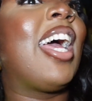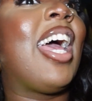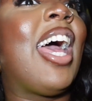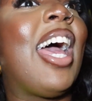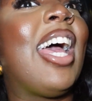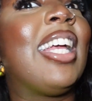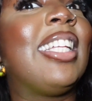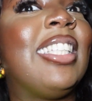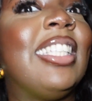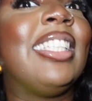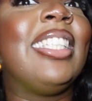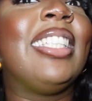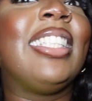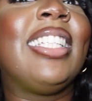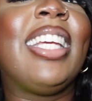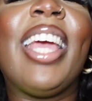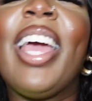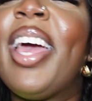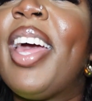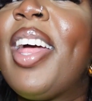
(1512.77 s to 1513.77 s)
And
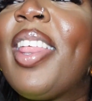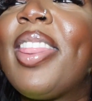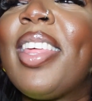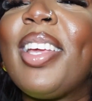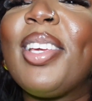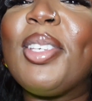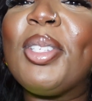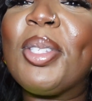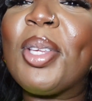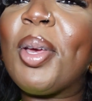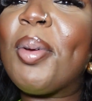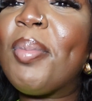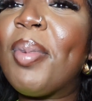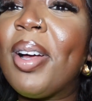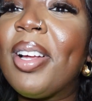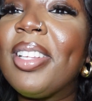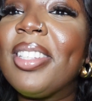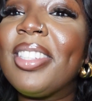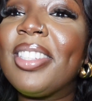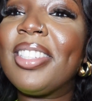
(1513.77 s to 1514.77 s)
yeah, thank you so
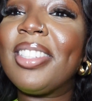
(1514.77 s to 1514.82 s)
much